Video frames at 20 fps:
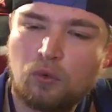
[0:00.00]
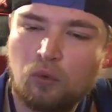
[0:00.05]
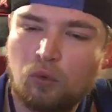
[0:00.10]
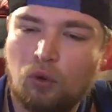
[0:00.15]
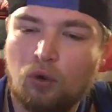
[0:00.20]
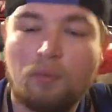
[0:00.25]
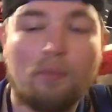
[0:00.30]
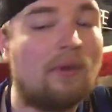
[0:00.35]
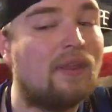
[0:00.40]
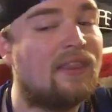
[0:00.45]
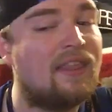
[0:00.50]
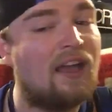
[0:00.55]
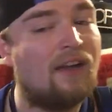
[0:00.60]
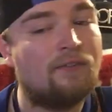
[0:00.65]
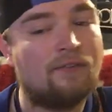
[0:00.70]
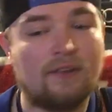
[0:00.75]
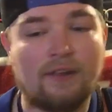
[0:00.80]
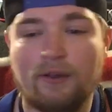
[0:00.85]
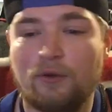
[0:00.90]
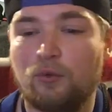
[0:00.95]
Ooh, but
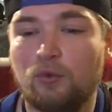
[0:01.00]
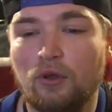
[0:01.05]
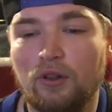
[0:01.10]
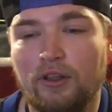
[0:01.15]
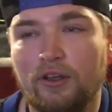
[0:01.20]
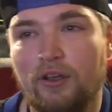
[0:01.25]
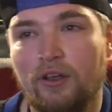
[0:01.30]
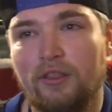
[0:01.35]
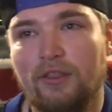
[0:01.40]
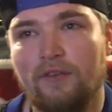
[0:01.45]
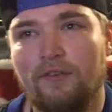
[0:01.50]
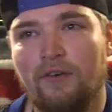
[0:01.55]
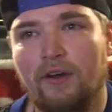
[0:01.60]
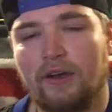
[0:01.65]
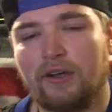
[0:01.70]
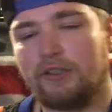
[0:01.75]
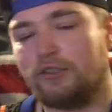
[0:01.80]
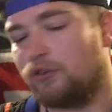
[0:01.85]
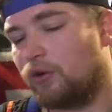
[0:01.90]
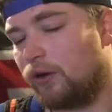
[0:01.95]
definitely really good in the
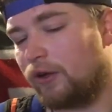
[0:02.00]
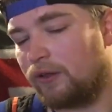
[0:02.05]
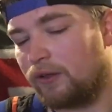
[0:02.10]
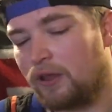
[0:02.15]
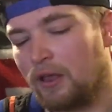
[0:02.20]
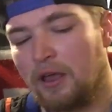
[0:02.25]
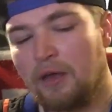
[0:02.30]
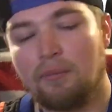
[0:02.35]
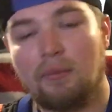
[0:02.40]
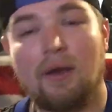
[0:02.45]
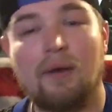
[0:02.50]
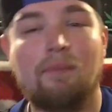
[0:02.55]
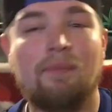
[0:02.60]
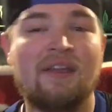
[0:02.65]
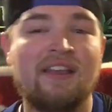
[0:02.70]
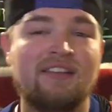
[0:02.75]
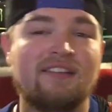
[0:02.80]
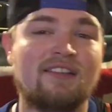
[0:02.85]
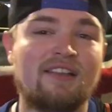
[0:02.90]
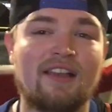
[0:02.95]
fucking joint. But
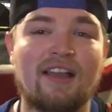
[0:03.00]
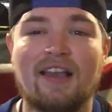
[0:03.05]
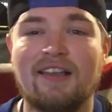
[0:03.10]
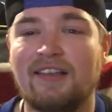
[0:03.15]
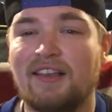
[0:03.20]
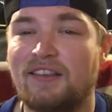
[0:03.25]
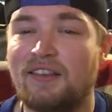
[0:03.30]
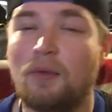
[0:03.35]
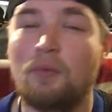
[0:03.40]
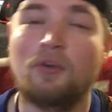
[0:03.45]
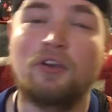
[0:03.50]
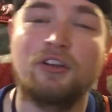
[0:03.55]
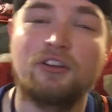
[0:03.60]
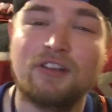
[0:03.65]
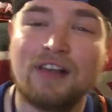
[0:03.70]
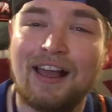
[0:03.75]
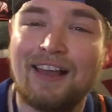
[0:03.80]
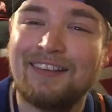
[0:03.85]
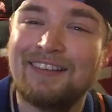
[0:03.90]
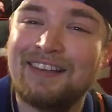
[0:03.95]
peace. See you guys next time on Kush
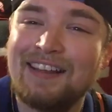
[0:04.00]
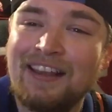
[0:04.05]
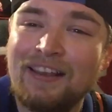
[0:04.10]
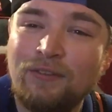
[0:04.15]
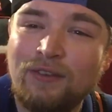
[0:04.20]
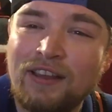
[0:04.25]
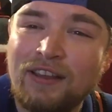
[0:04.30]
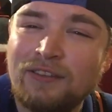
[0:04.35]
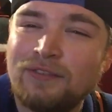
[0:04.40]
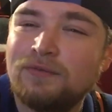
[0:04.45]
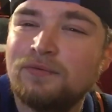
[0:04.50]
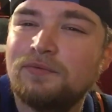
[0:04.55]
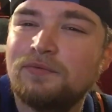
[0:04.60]
Kyle's TV.